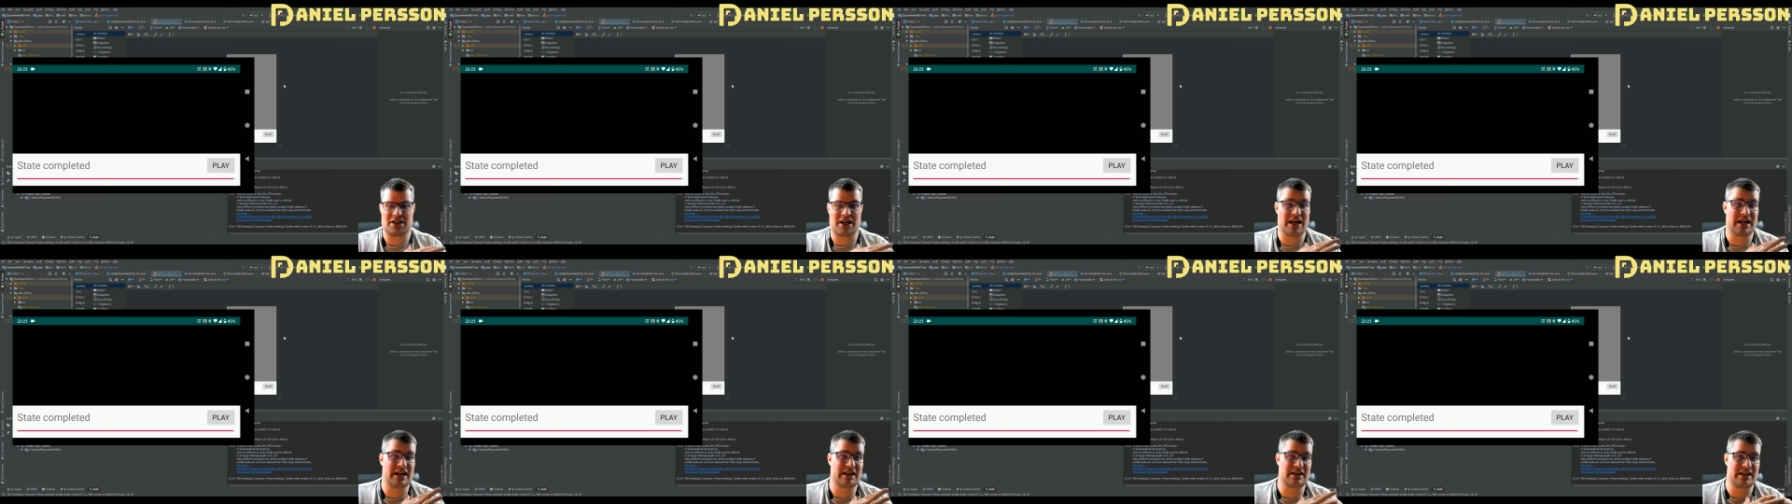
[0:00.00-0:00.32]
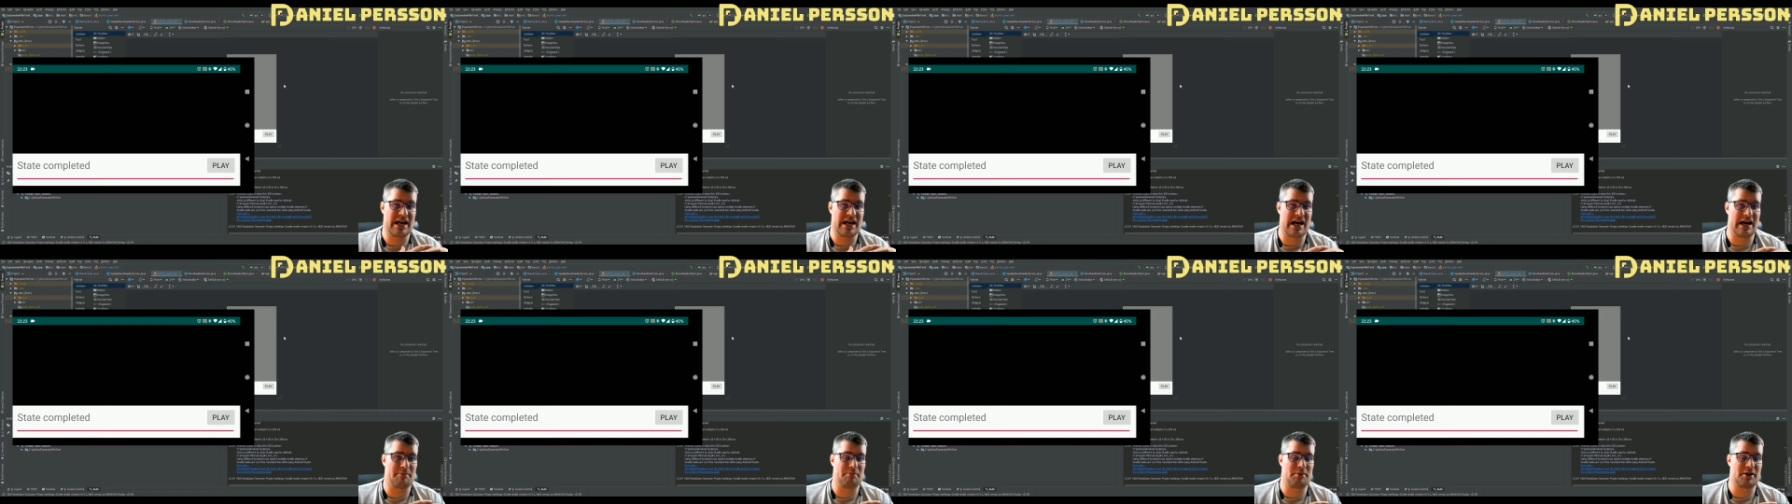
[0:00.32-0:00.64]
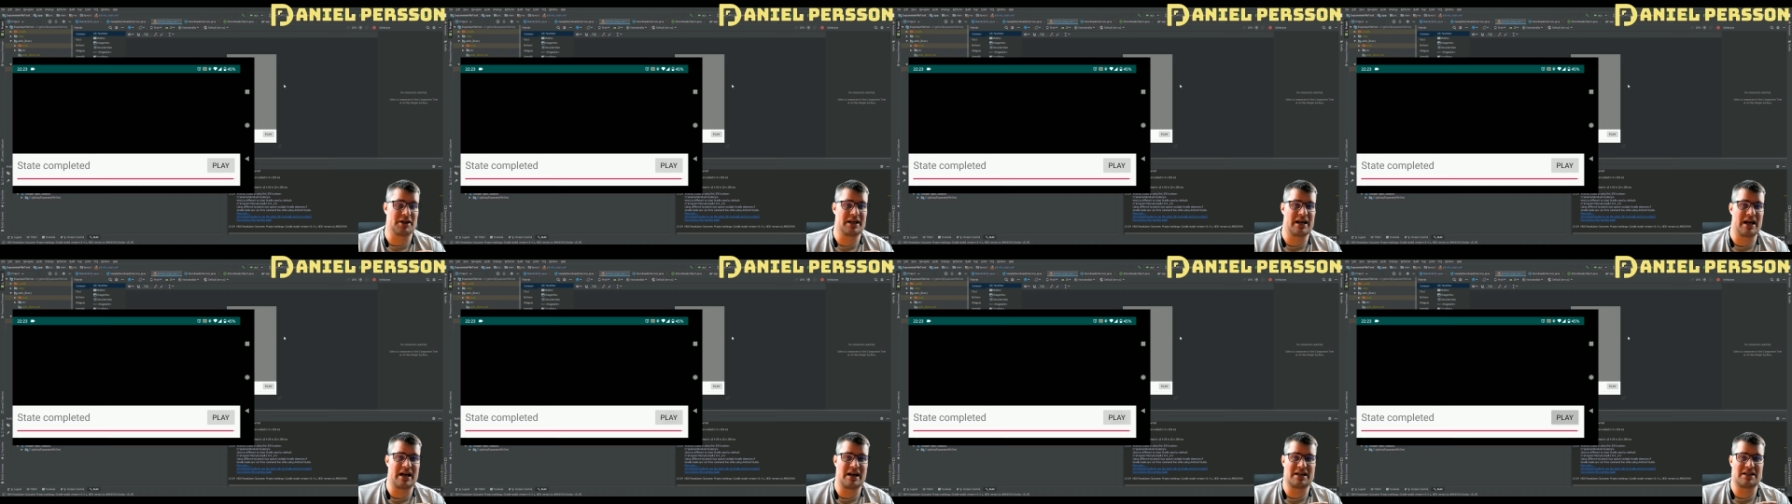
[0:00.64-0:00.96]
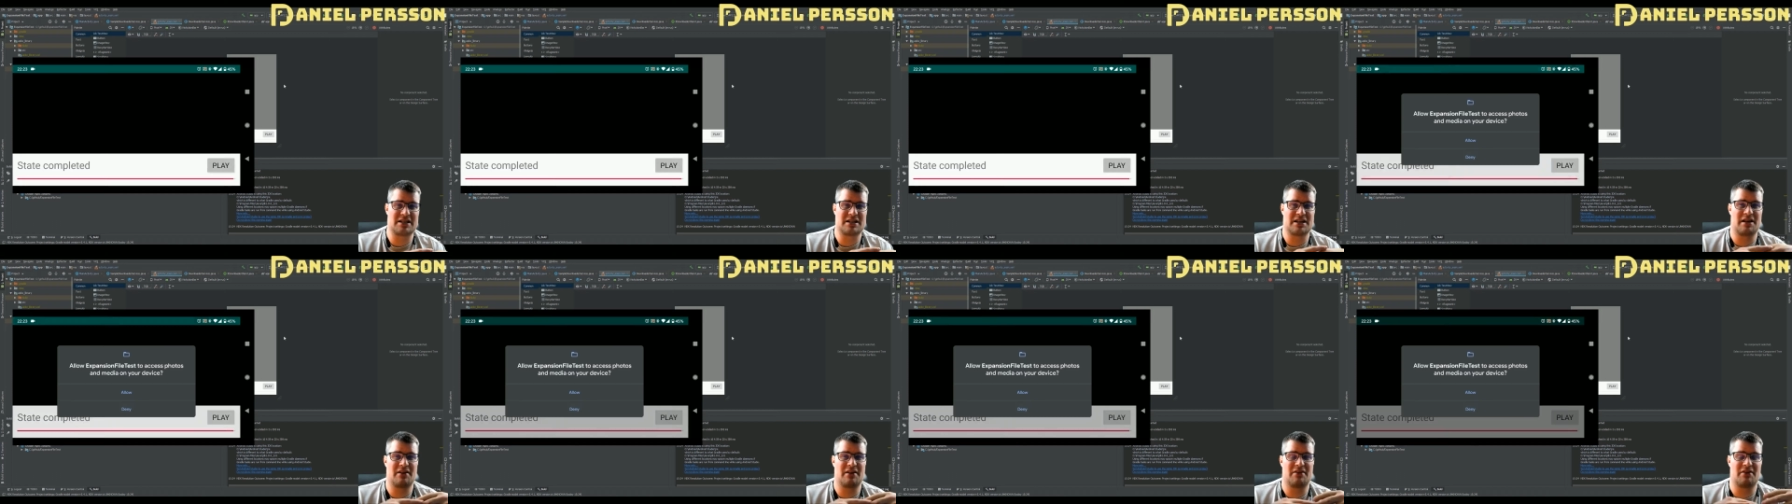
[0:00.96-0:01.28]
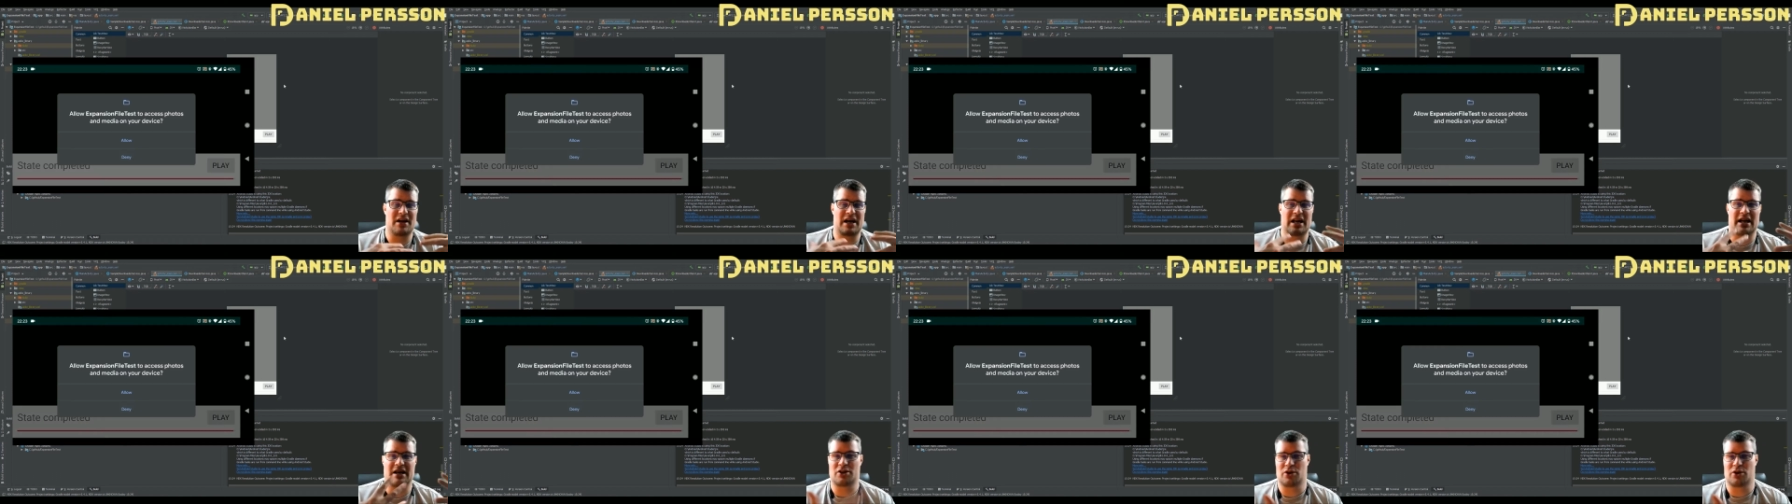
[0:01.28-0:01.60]
in the application
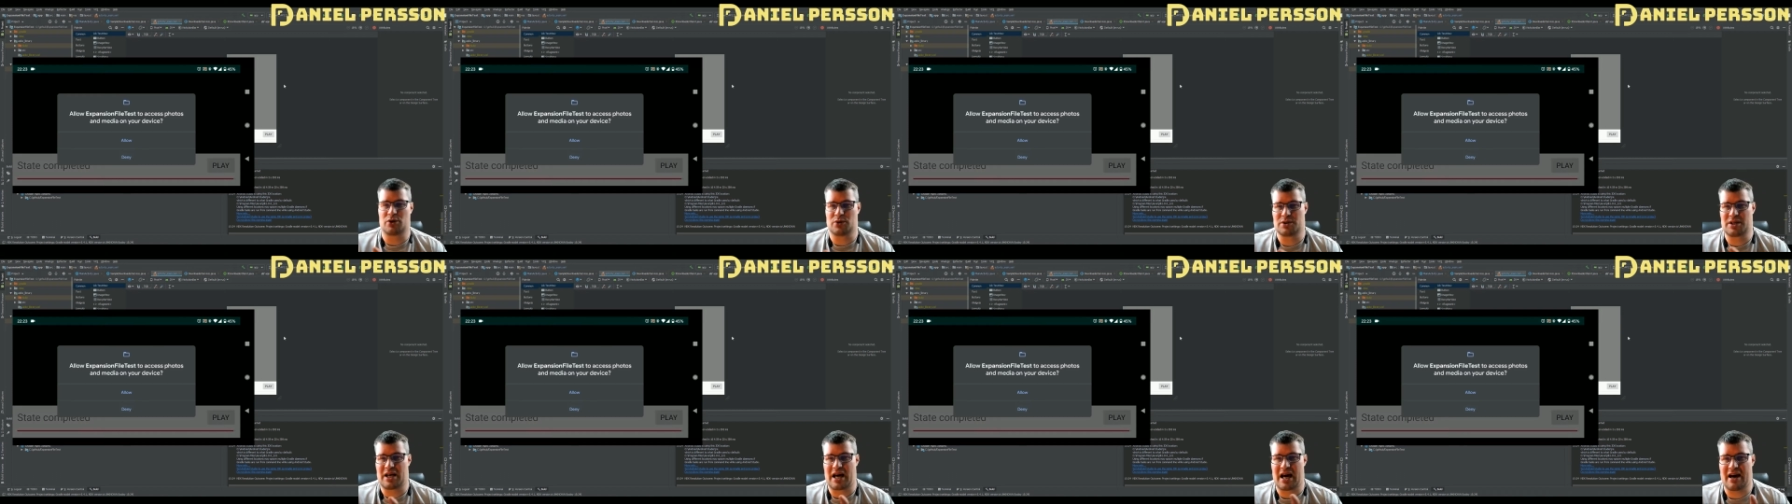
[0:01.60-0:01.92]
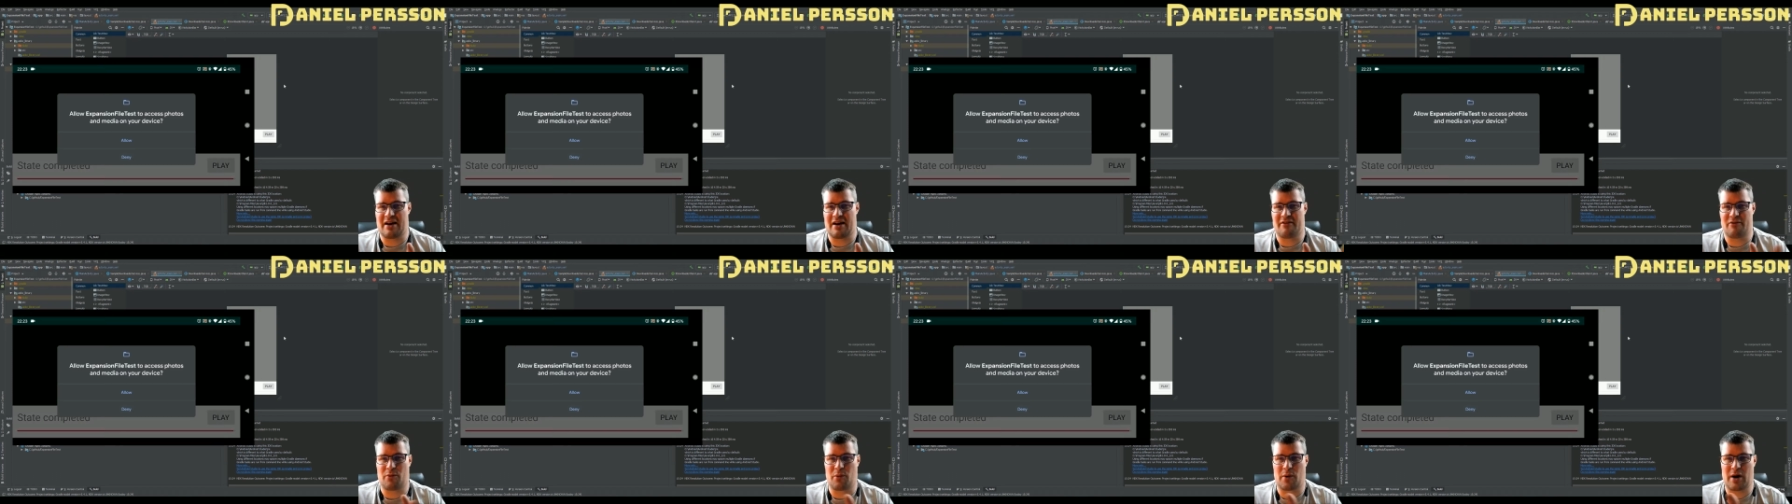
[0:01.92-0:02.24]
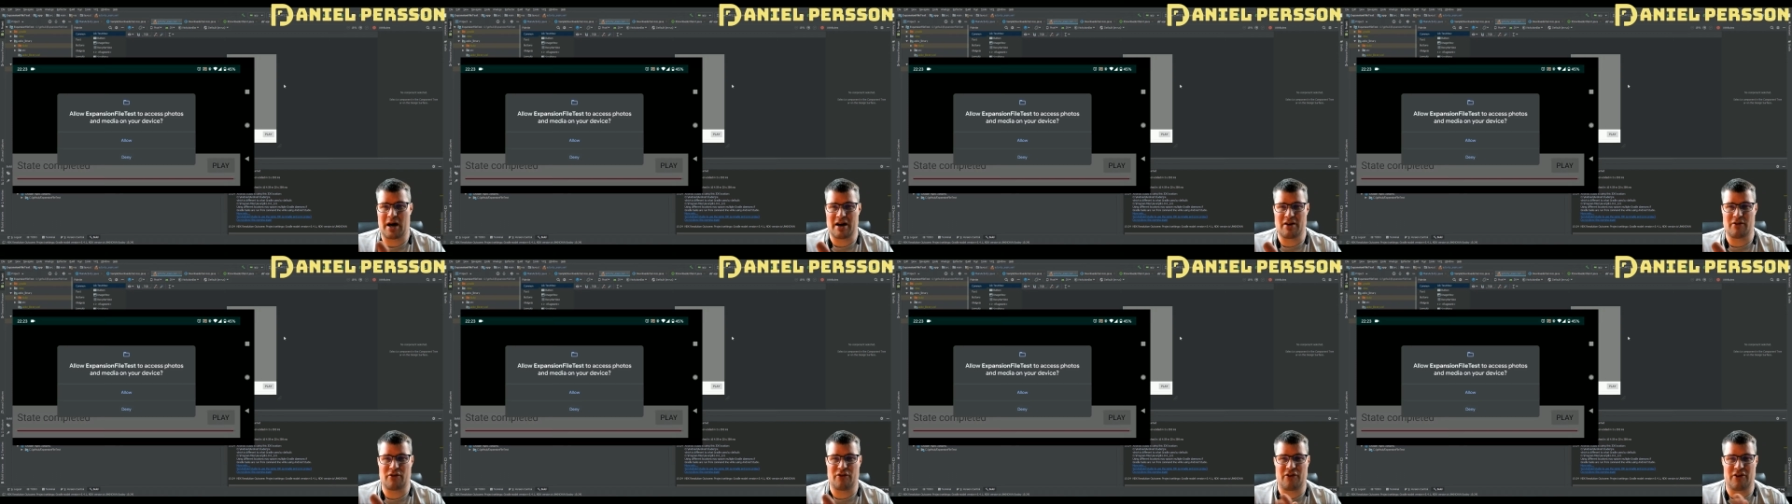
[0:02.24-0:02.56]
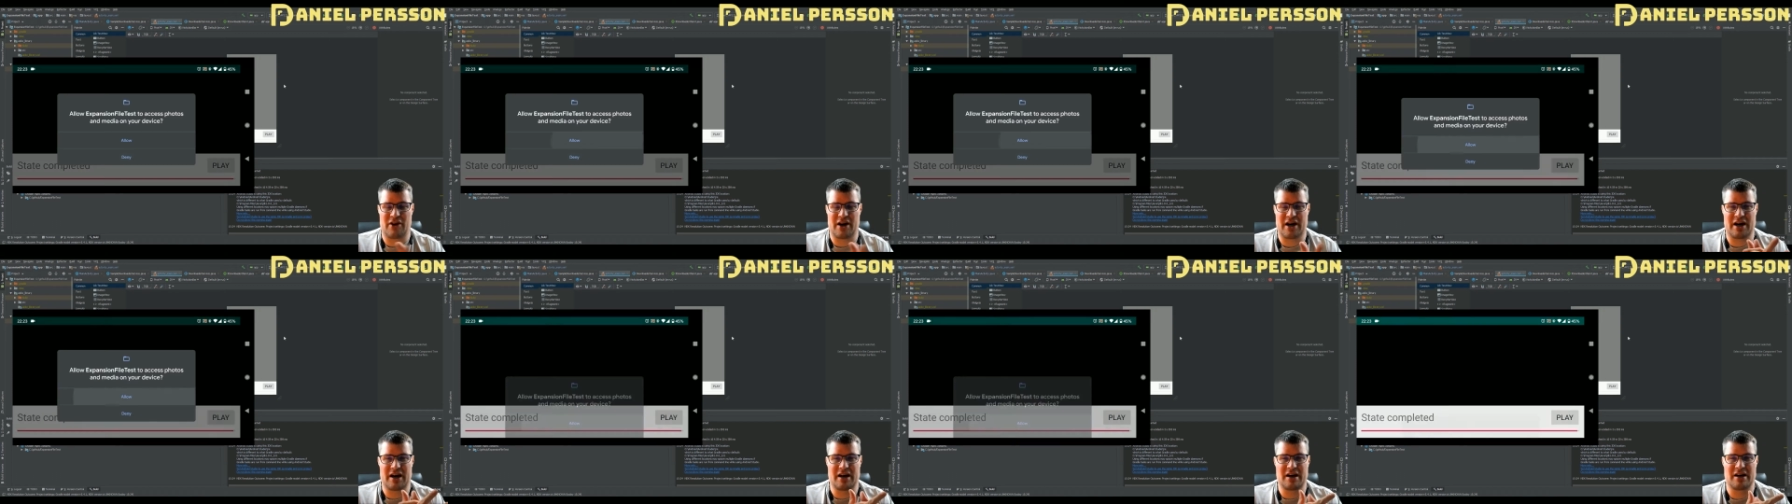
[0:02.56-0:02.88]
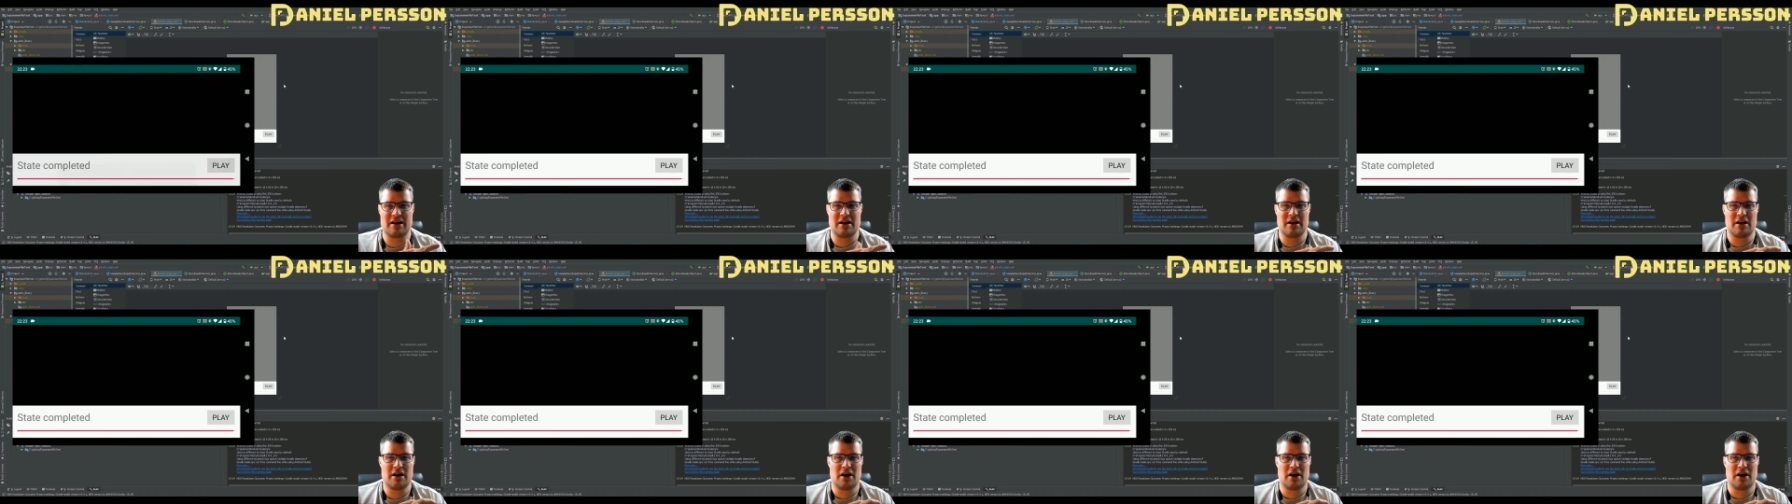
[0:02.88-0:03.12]
that I don't have Wi-Fi